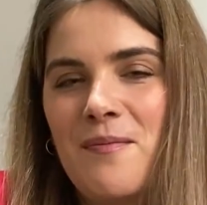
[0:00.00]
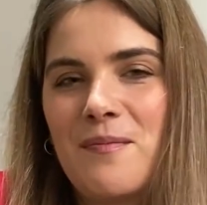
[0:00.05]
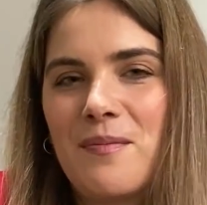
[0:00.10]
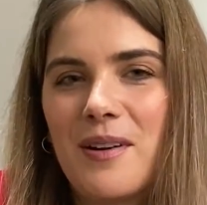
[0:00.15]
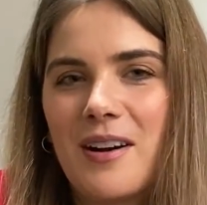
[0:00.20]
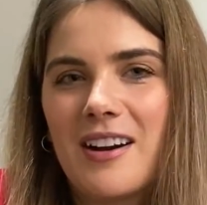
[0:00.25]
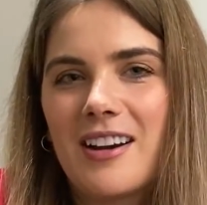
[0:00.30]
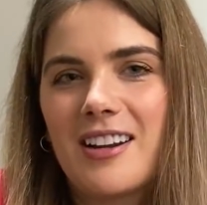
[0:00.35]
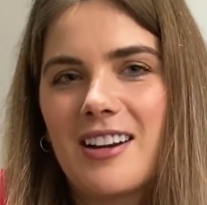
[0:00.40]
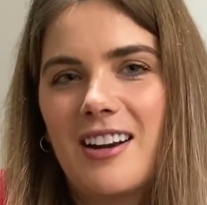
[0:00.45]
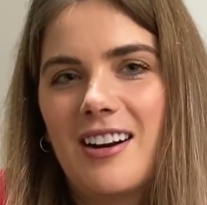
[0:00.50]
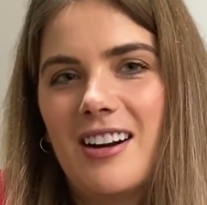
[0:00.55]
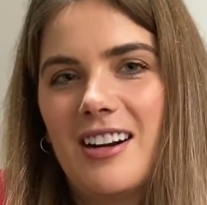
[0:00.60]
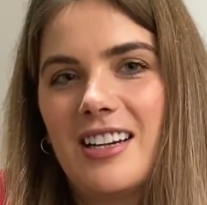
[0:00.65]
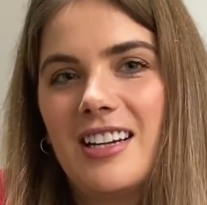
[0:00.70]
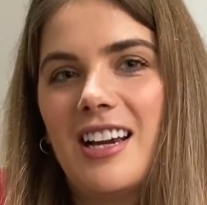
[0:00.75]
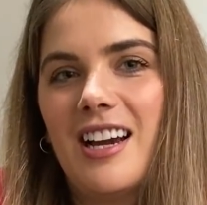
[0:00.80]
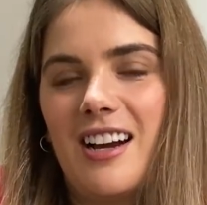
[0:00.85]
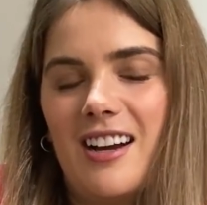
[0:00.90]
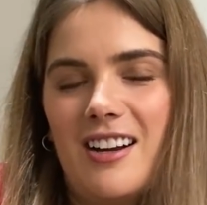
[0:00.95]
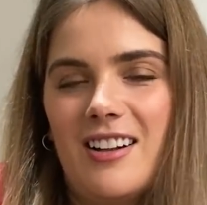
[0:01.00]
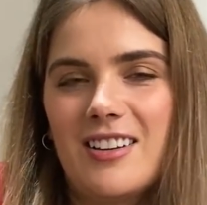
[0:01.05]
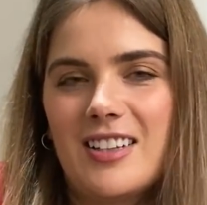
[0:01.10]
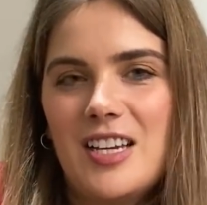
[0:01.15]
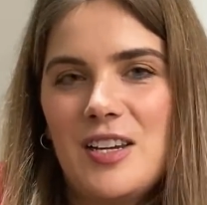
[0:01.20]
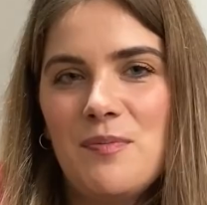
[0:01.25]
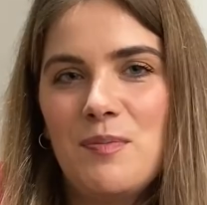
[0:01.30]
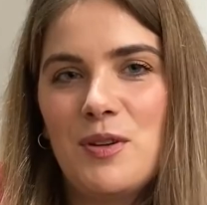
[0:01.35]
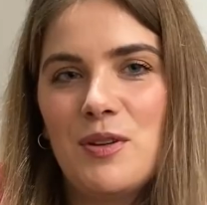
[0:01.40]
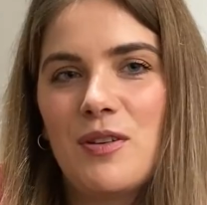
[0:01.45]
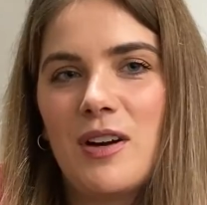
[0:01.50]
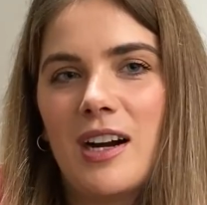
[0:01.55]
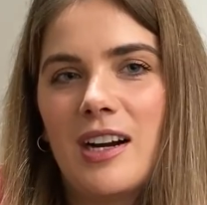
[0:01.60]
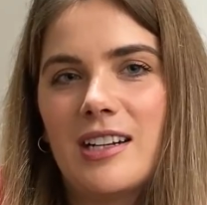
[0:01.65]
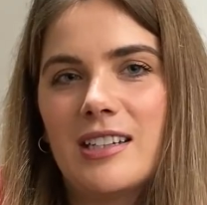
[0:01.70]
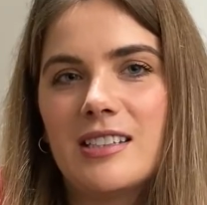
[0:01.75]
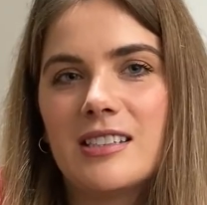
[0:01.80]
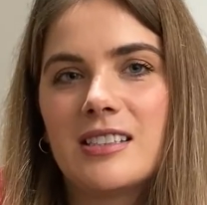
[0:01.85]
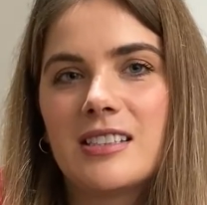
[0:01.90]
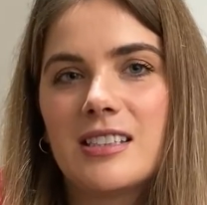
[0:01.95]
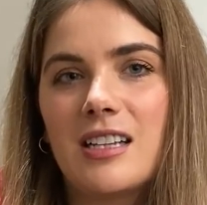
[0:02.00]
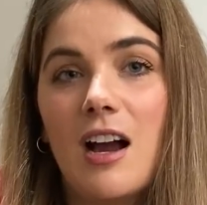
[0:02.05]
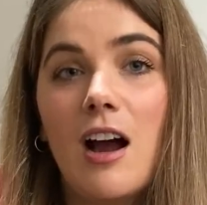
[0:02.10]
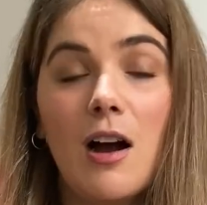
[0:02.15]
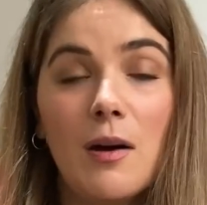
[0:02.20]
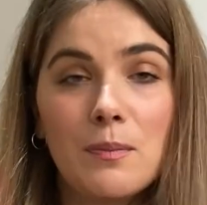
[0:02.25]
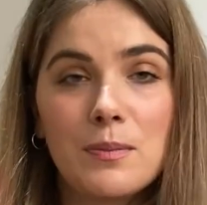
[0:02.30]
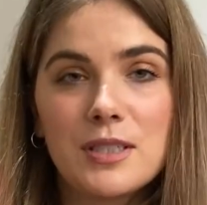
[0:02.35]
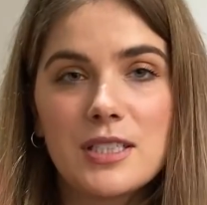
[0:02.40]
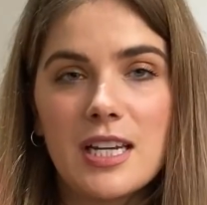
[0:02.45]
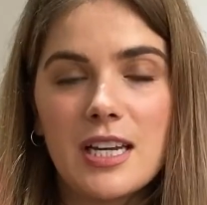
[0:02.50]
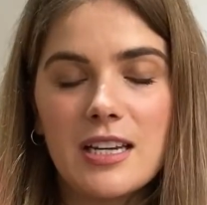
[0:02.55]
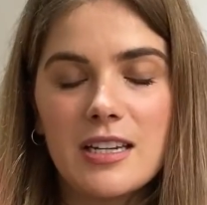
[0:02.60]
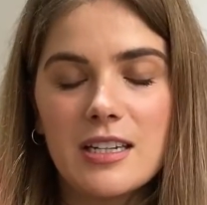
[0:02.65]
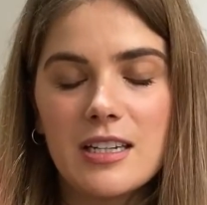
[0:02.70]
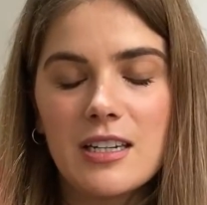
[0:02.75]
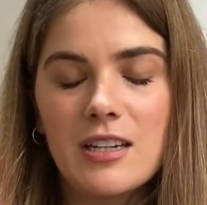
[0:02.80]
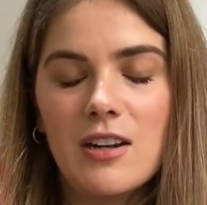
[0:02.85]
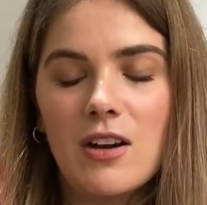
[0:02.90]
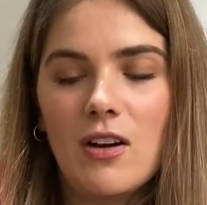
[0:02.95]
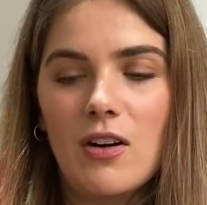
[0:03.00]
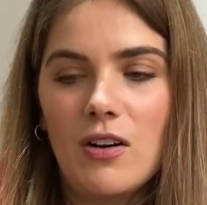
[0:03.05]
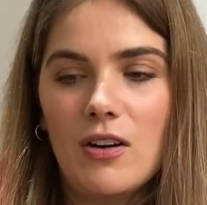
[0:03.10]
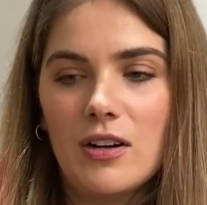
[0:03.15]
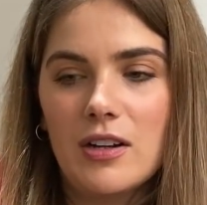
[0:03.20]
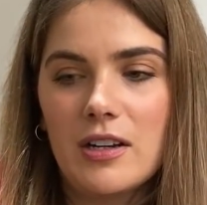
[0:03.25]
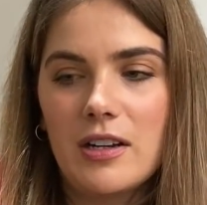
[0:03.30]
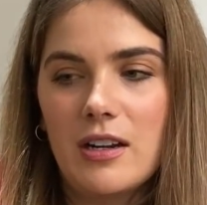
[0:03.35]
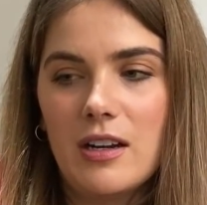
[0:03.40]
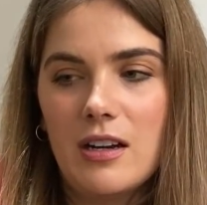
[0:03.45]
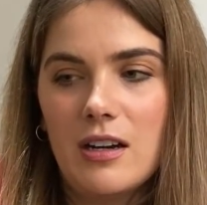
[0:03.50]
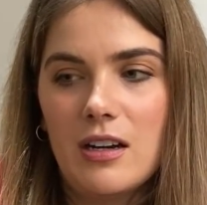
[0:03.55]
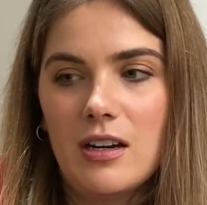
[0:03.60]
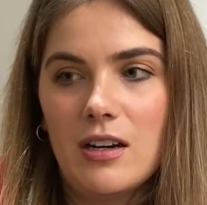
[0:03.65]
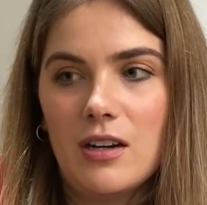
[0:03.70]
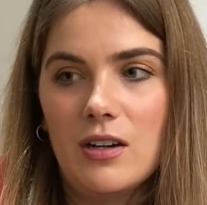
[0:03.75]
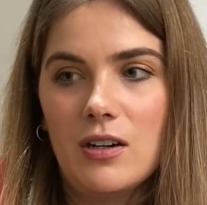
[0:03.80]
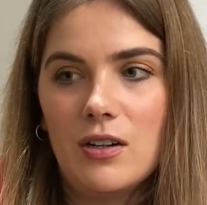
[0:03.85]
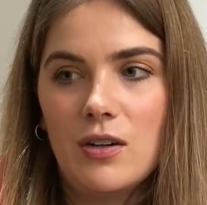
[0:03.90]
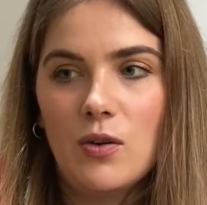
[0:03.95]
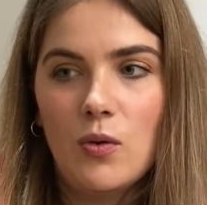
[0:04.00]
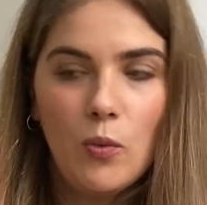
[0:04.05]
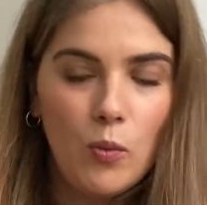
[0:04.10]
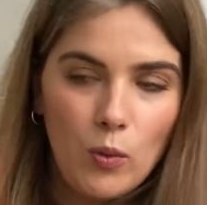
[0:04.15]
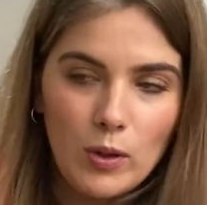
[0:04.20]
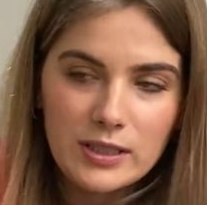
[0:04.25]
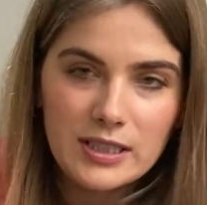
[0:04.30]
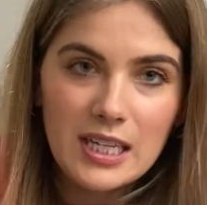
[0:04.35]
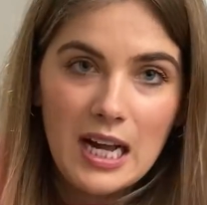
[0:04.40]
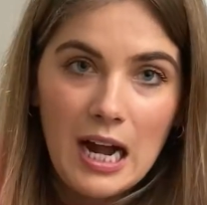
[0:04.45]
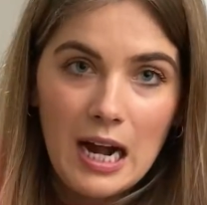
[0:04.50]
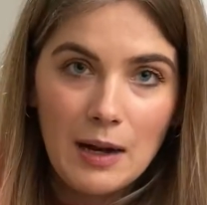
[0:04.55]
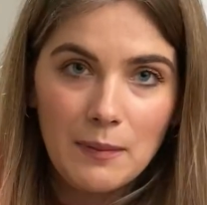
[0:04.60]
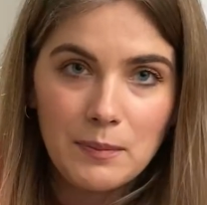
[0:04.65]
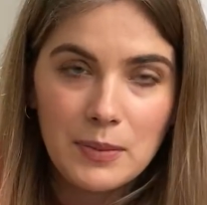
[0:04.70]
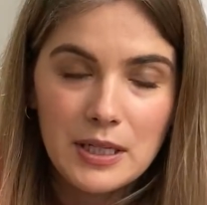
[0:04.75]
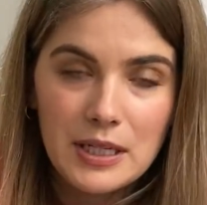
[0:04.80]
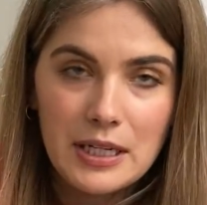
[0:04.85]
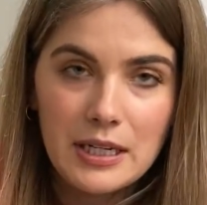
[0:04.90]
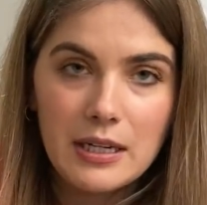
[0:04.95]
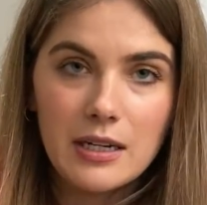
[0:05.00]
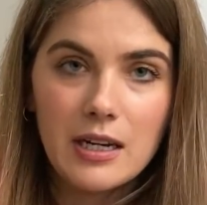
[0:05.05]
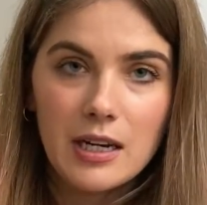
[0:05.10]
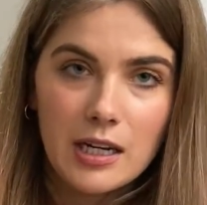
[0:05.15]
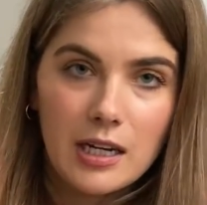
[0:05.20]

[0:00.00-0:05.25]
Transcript: But uh, yeah, I'll keep you guys updated on uh, what's happening.